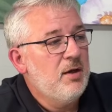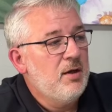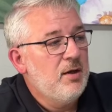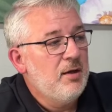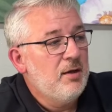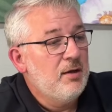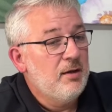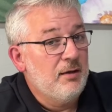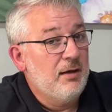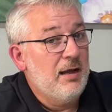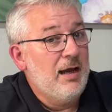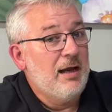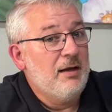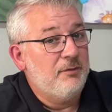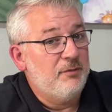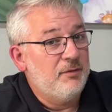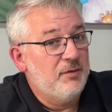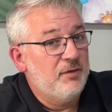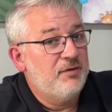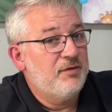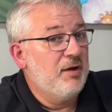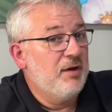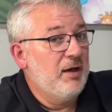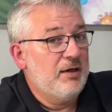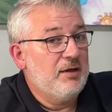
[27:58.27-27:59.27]
like the
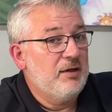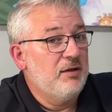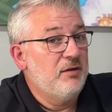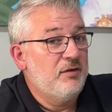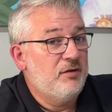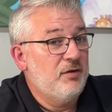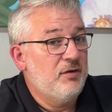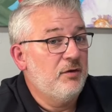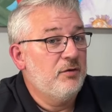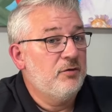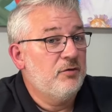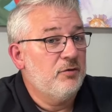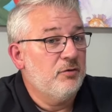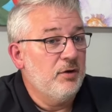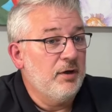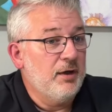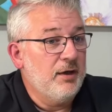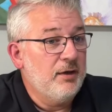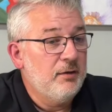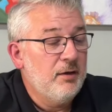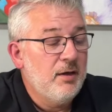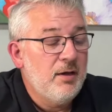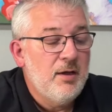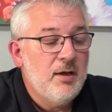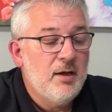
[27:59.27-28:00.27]
2nd century.
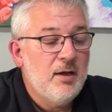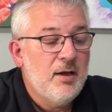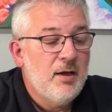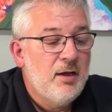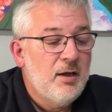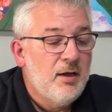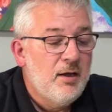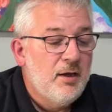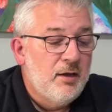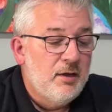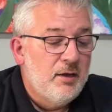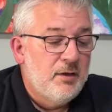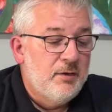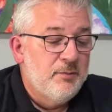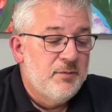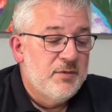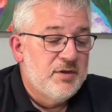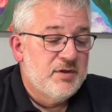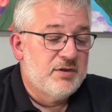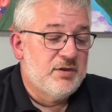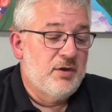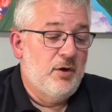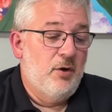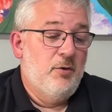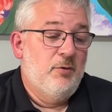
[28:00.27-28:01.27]

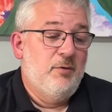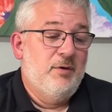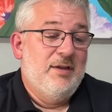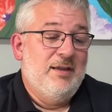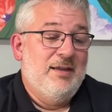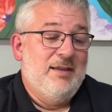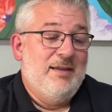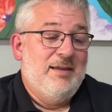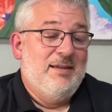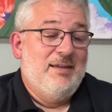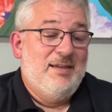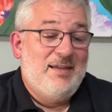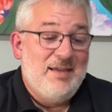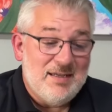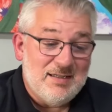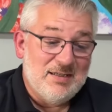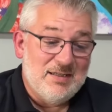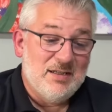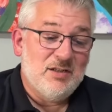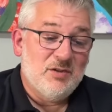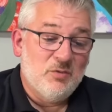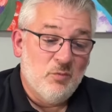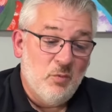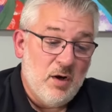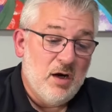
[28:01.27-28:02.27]
So this
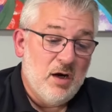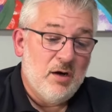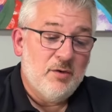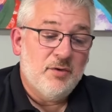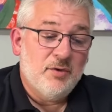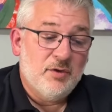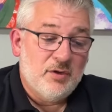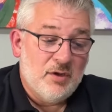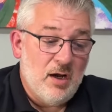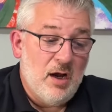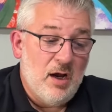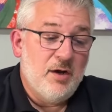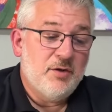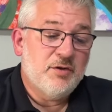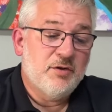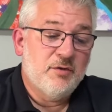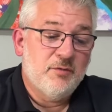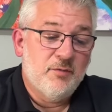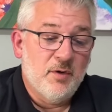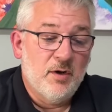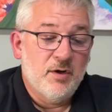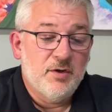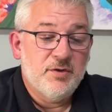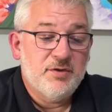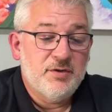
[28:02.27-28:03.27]
is where the
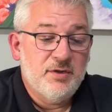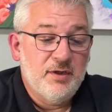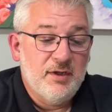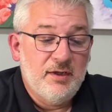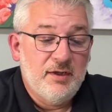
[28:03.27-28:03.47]
controversy